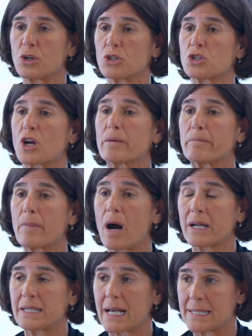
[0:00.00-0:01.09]
You can start
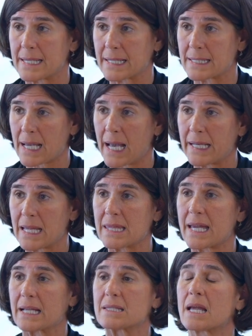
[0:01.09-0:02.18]
monetizing tiny
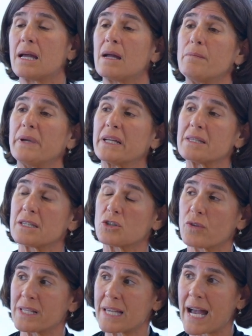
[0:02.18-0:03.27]
things because the
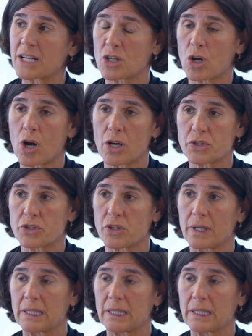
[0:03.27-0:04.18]
transaction costs,